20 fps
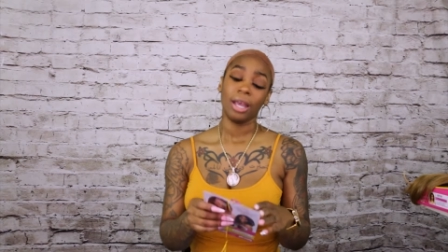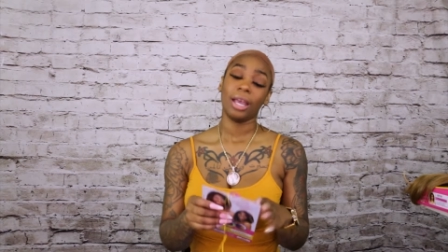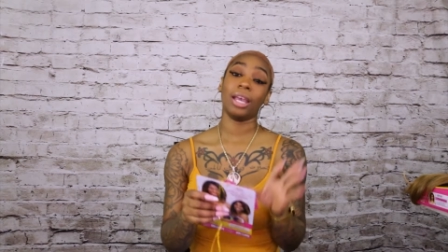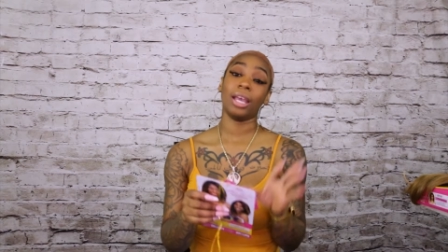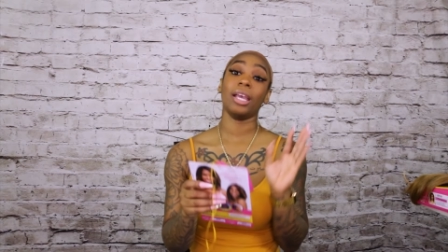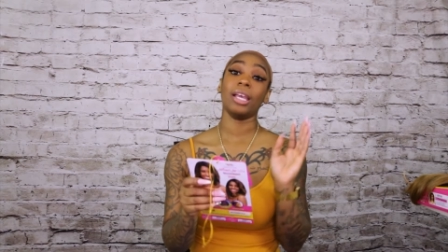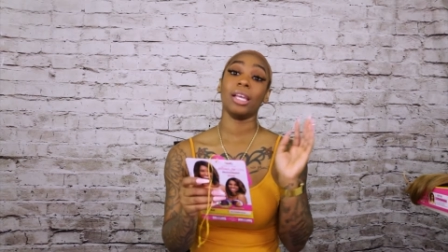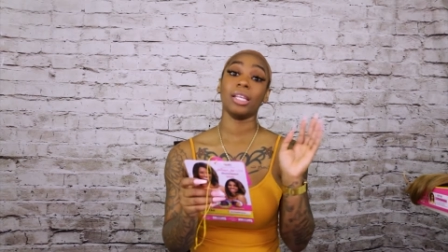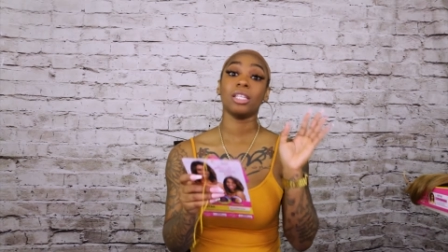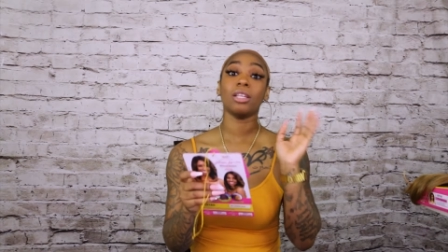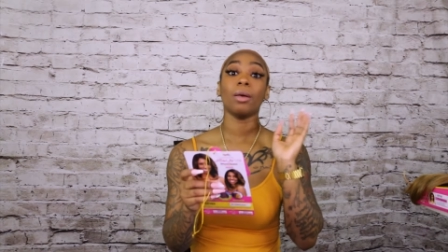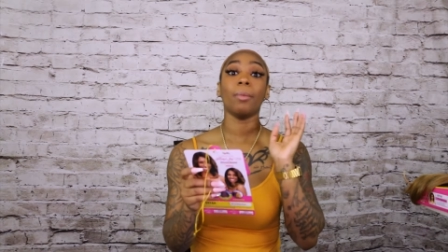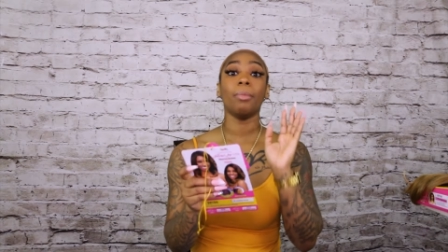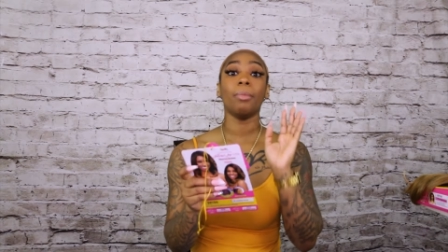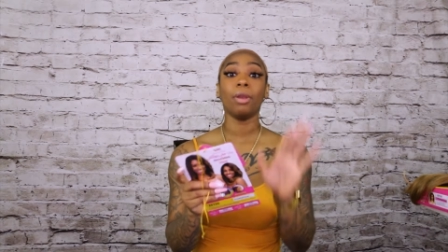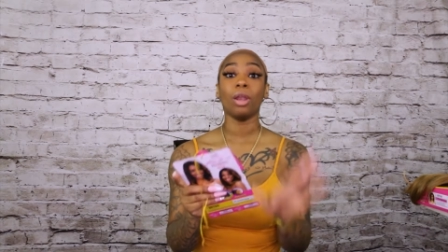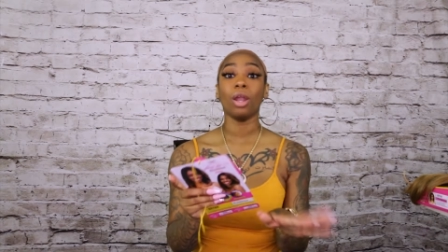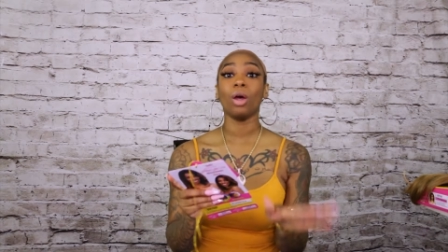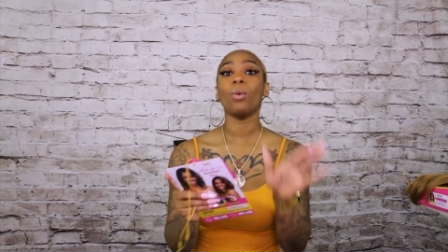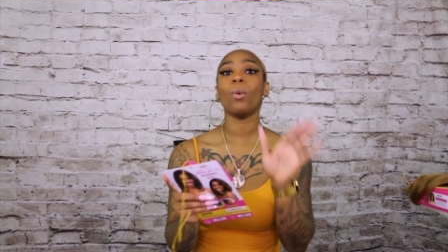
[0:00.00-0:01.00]
It is the
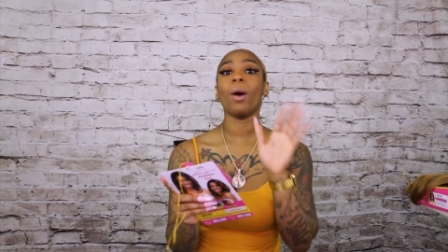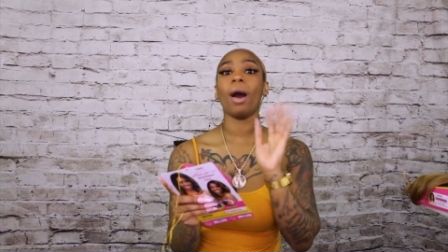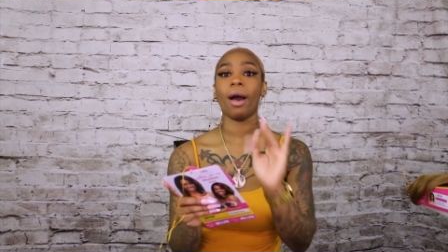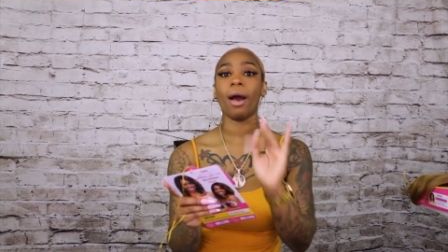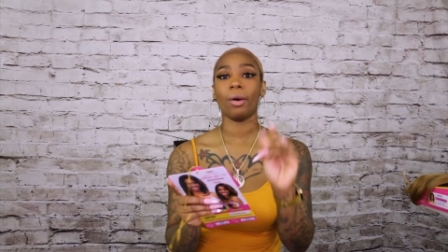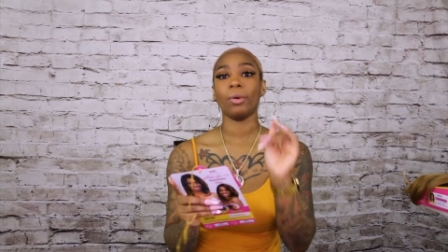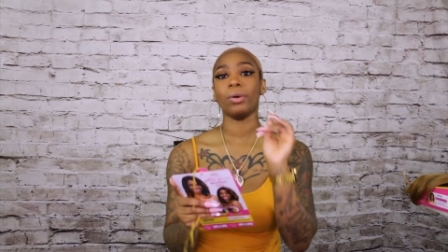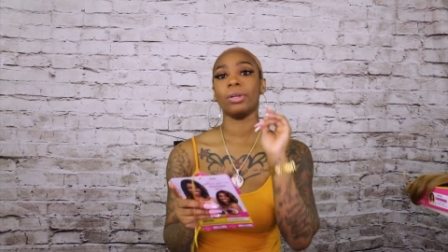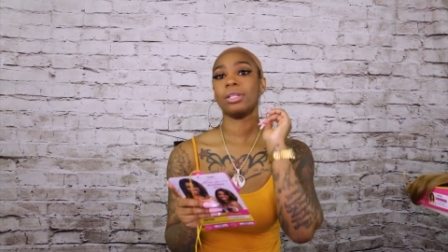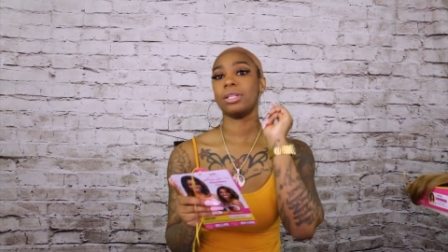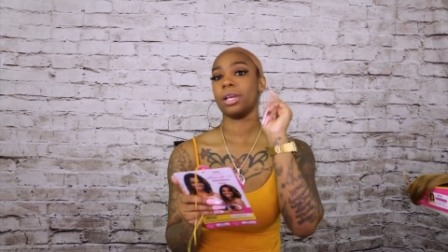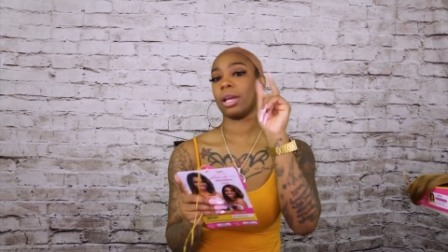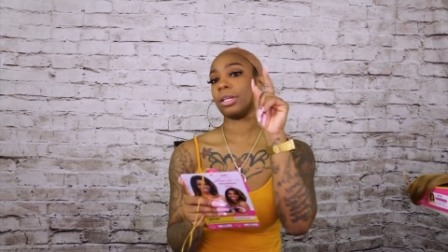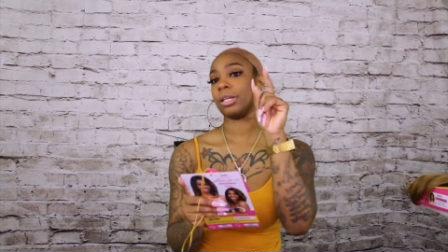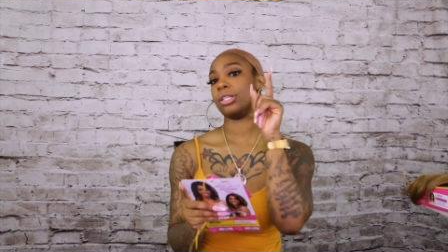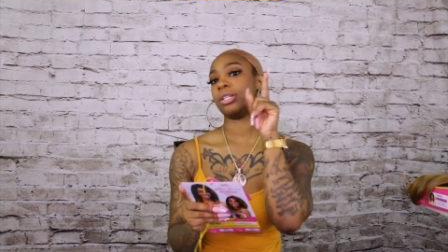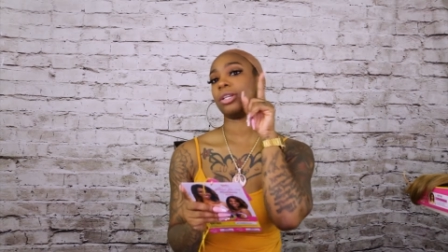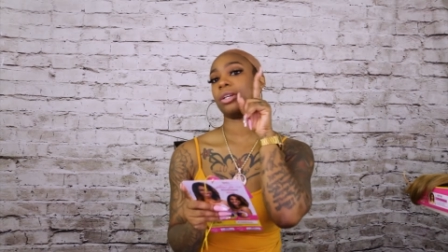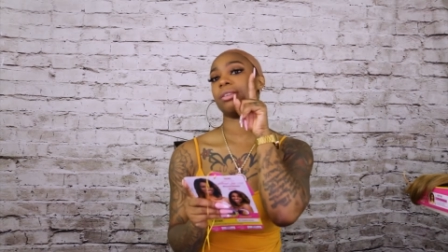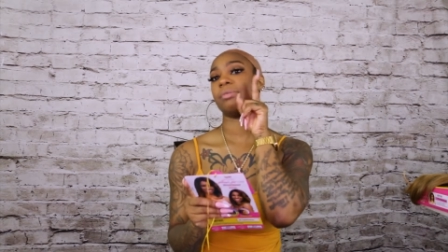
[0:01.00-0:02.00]
blowout
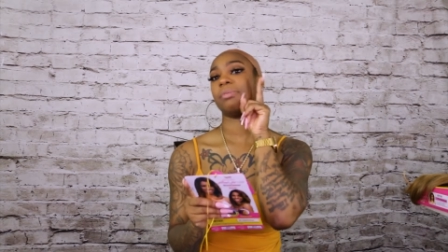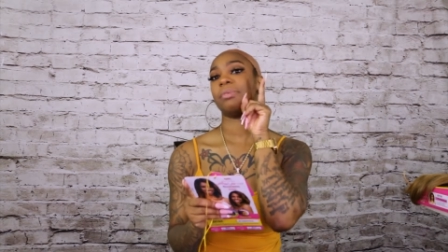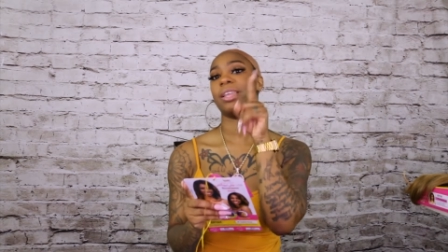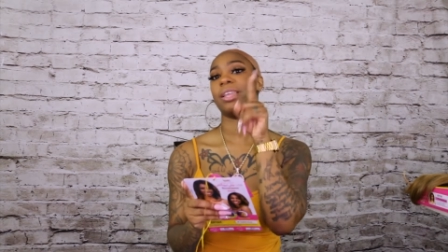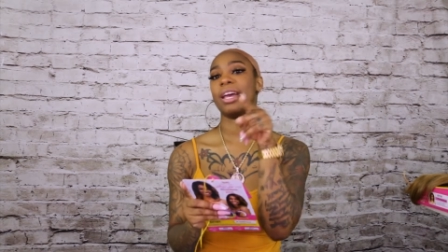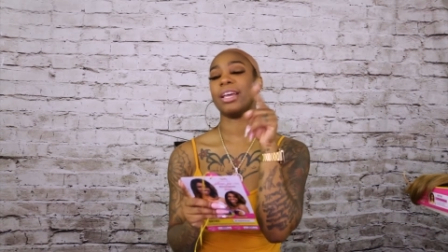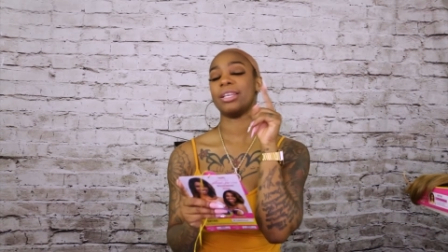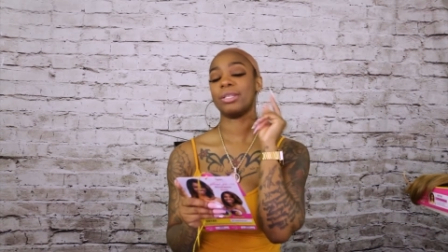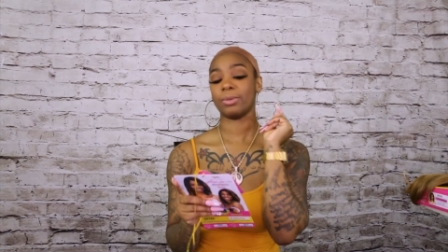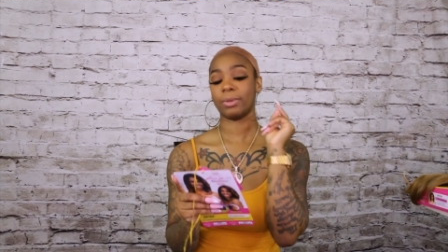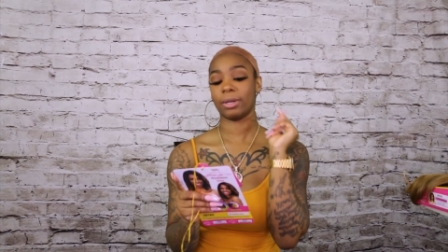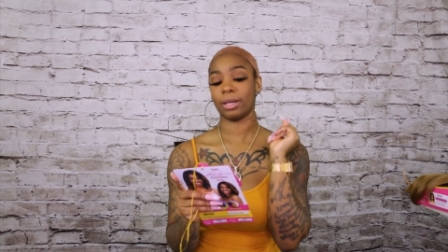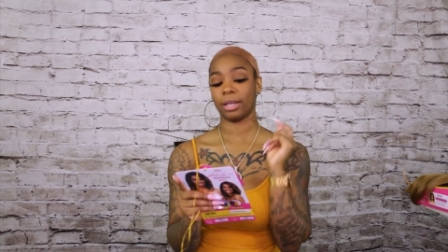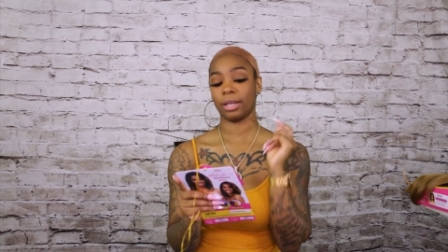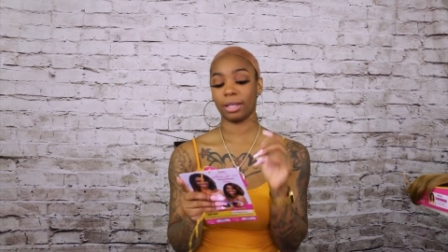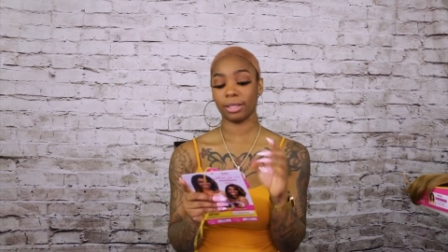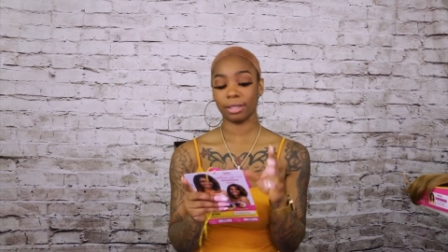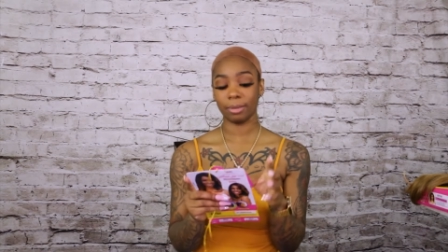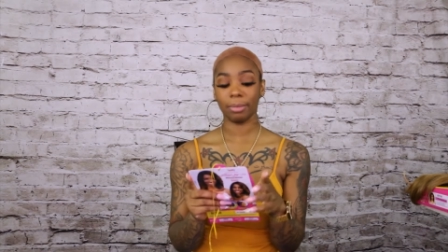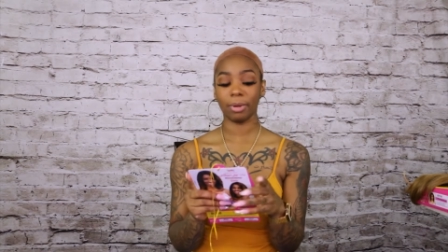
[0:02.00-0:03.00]
texture. That's what it
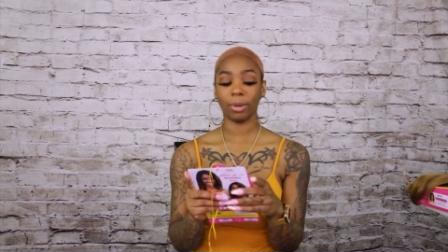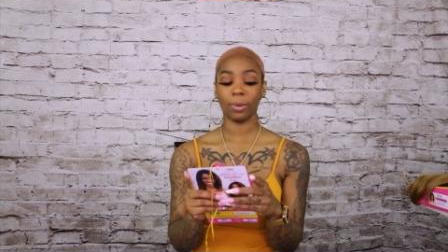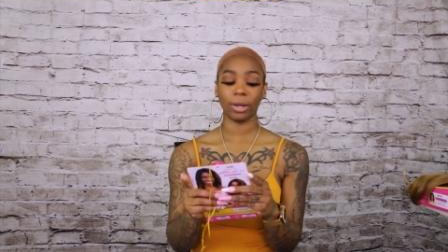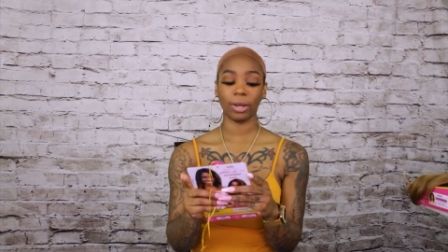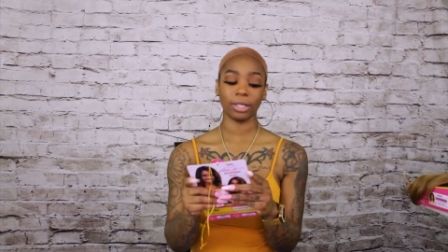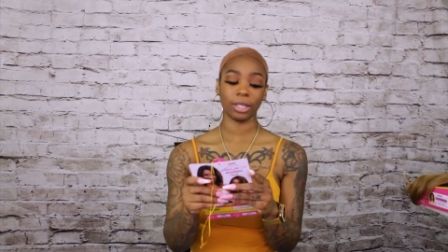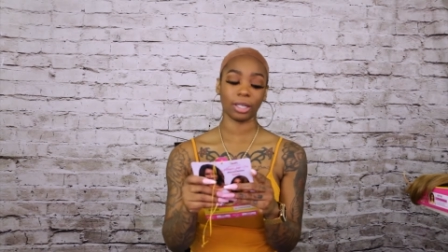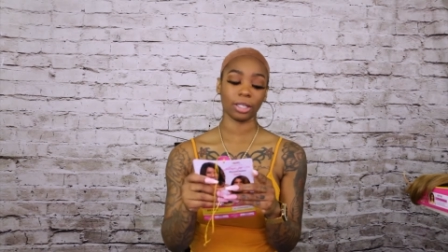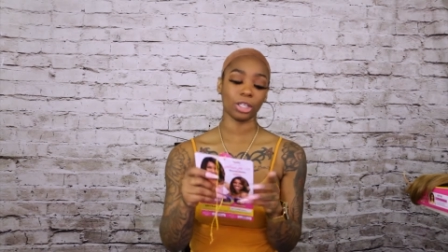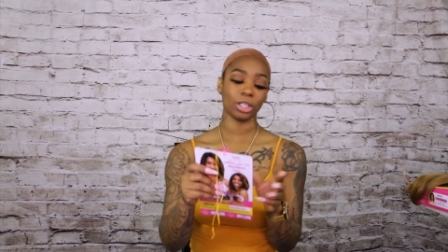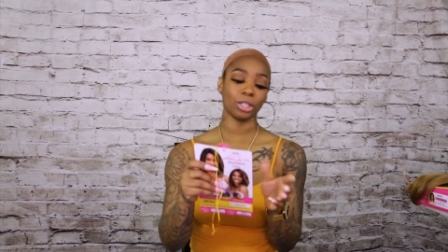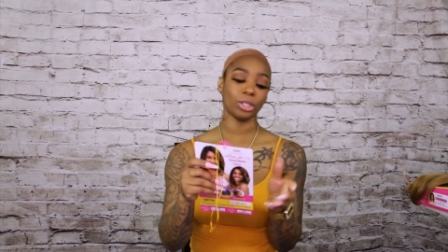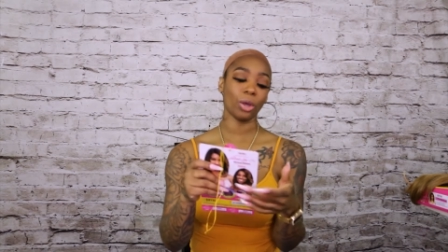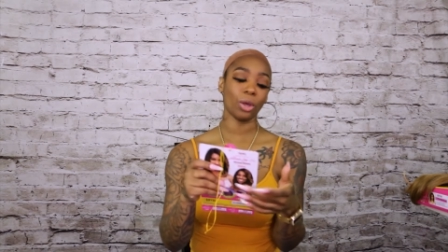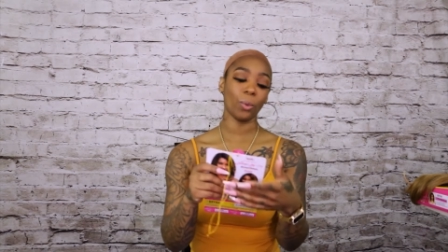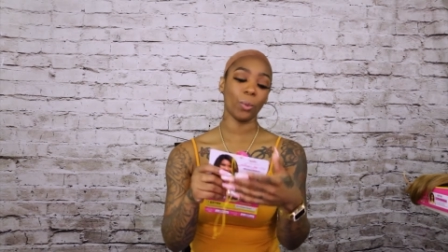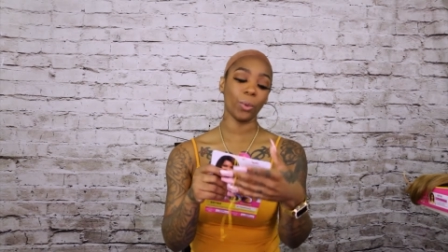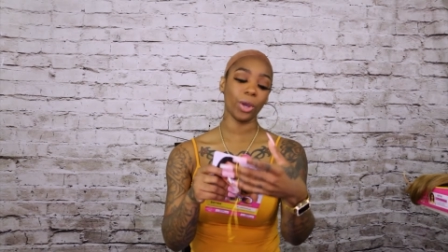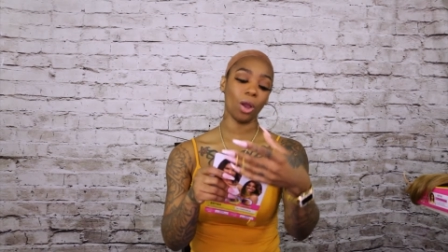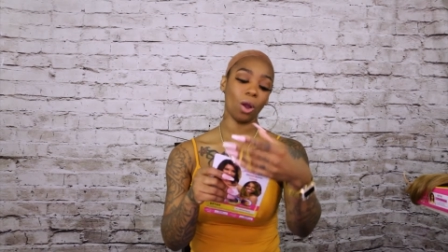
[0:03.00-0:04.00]
is, blowout texture.
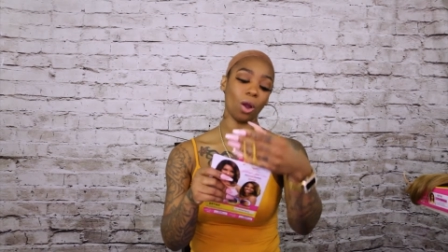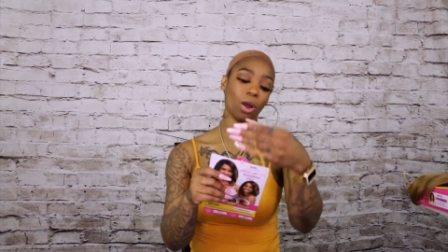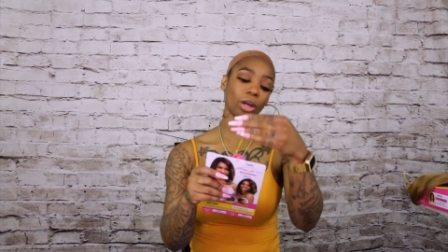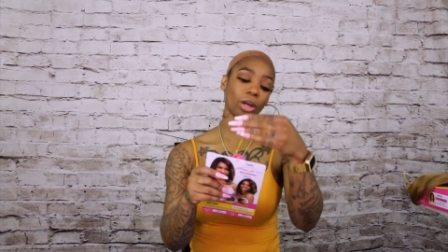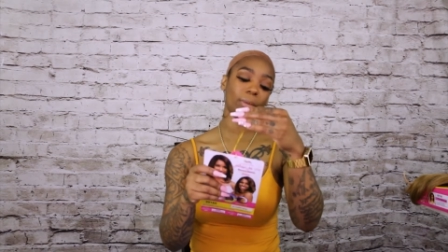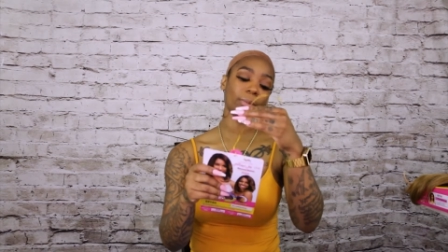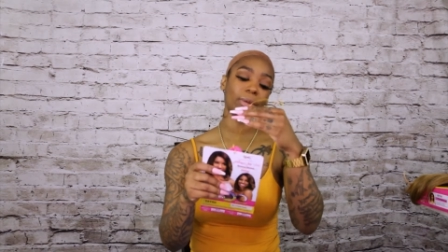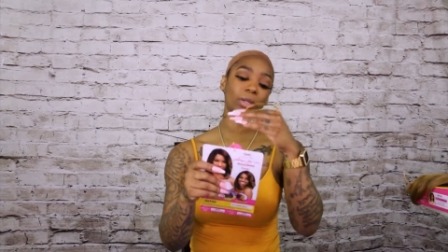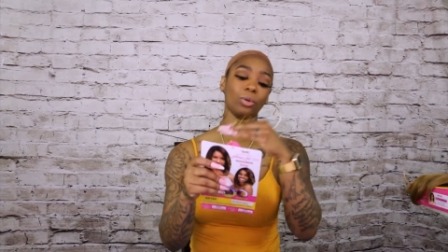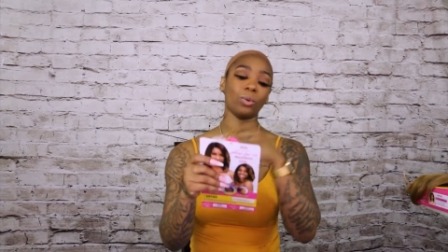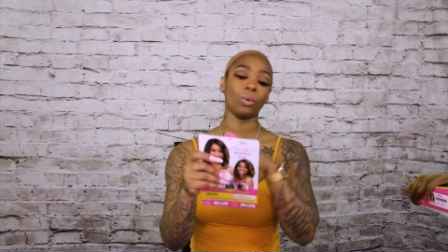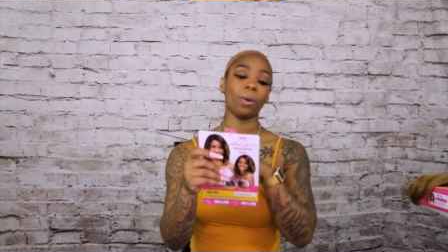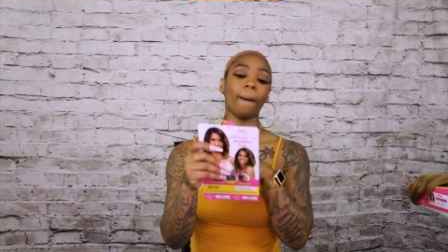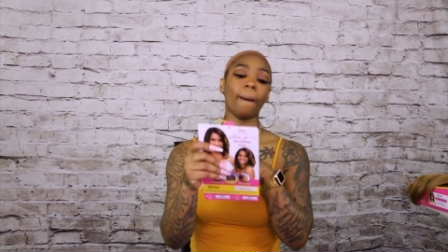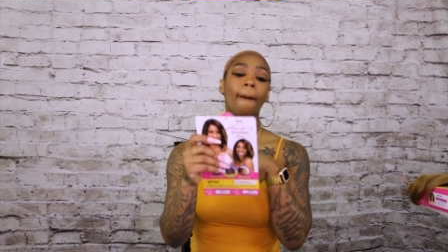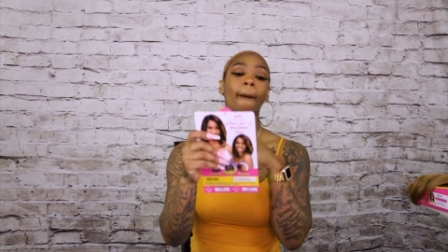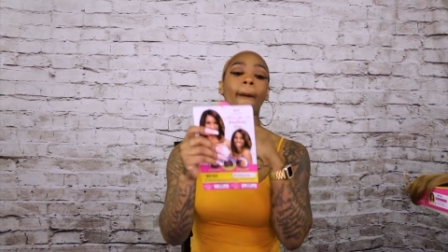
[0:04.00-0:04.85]
So we are gonna be doing